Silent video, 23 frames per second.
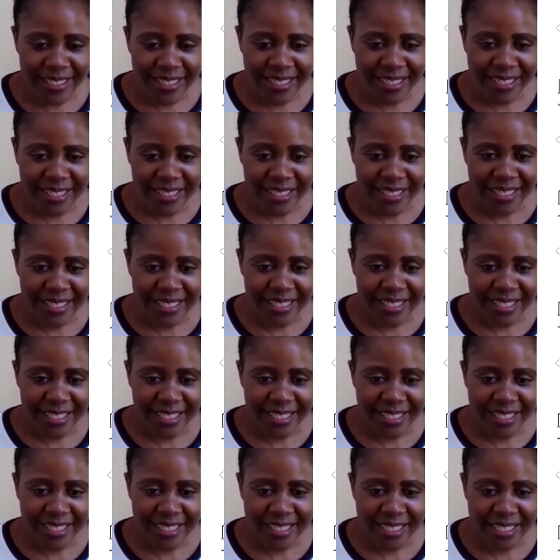
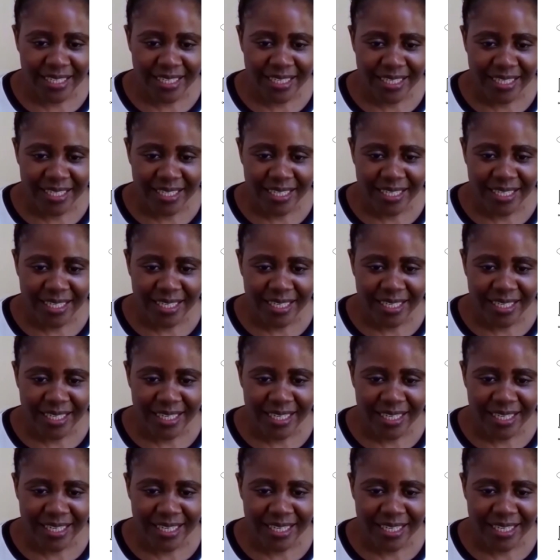Nobody speaks.